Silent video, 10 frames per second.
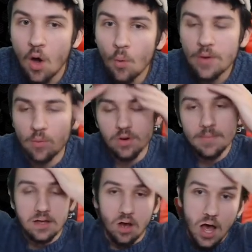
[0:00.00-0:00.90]
Wait, where did
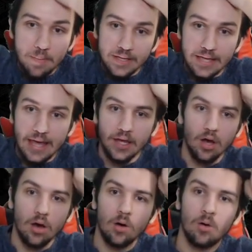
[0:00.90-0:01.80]
my goblin gang
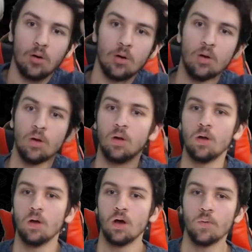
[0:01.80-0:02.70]
go?
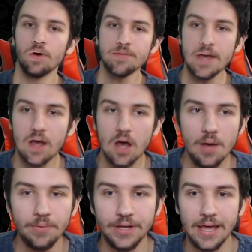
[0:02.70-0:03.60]
Where did my
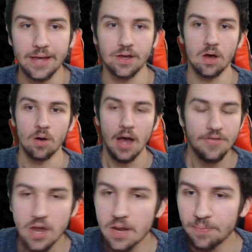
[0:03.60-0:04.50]
goblin gang go? I
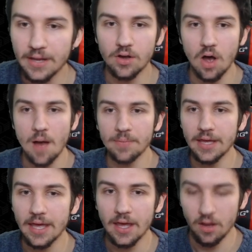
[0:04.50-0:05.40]
thought I played a goblin
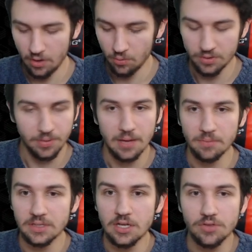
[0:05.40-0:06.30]
gang. It would have been
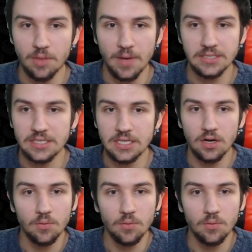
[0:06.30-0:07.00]
able to deal with the musketeer.